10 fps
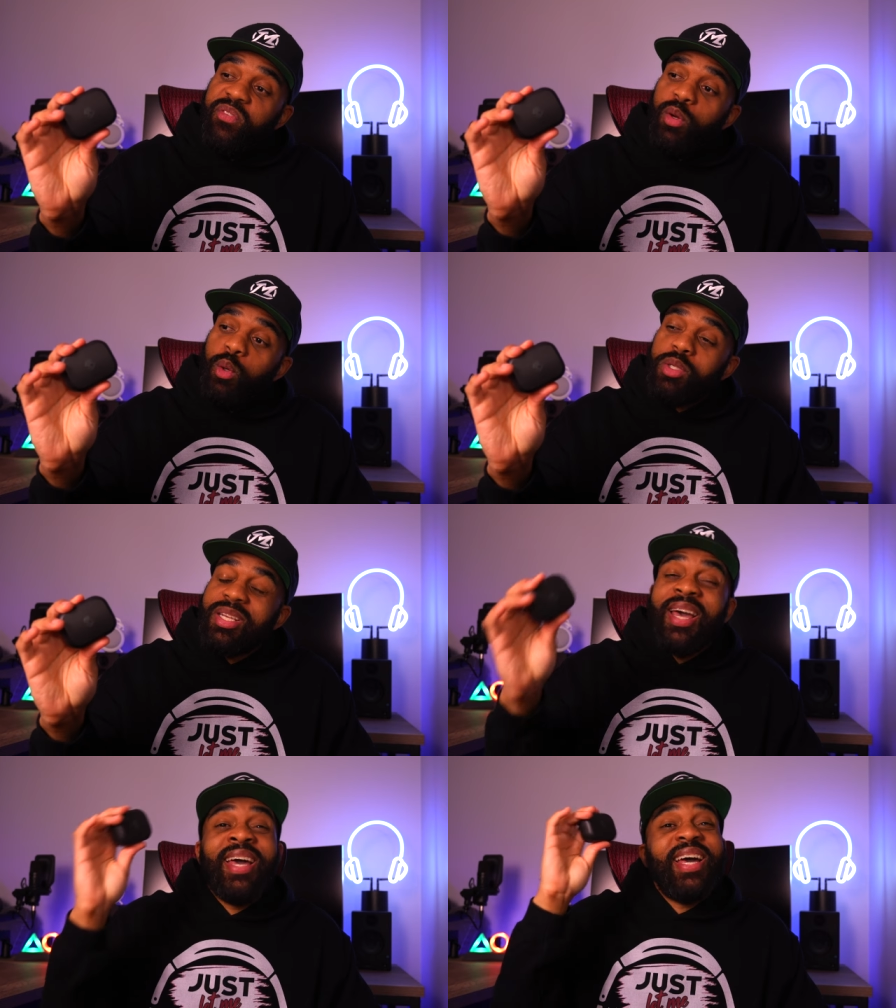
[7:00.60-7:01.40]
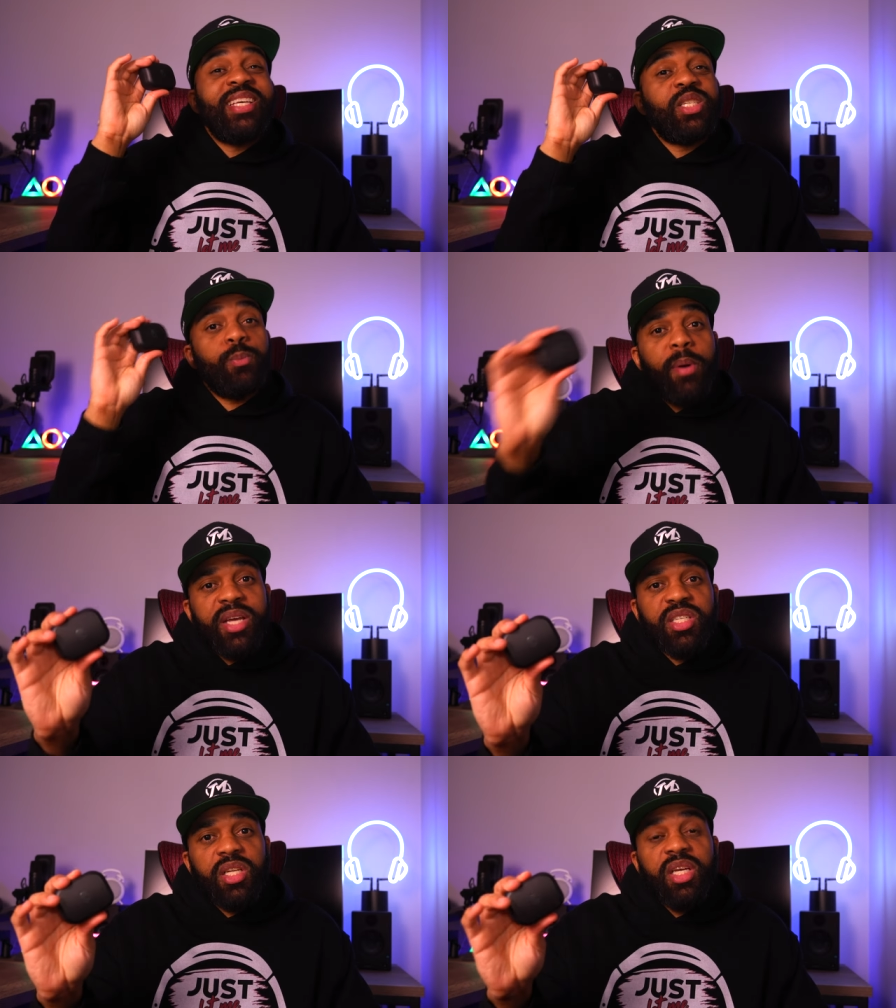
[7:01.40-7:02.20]
fuels
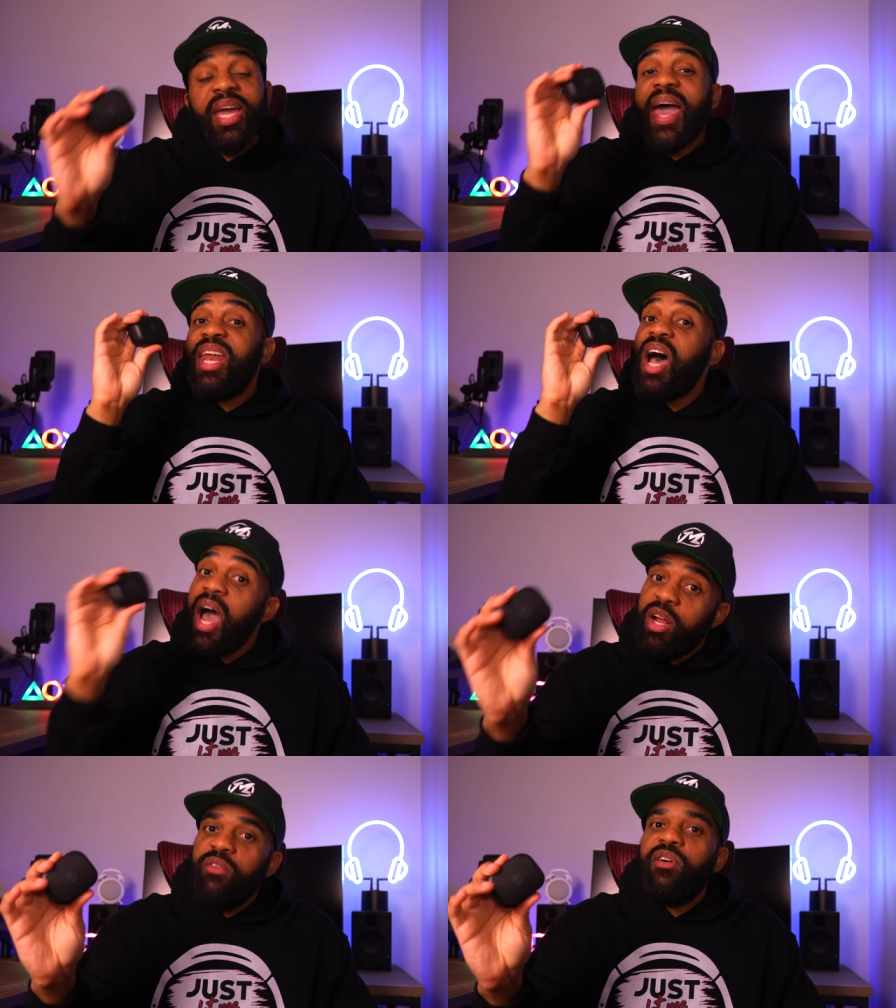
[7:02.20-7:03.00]
especially at higher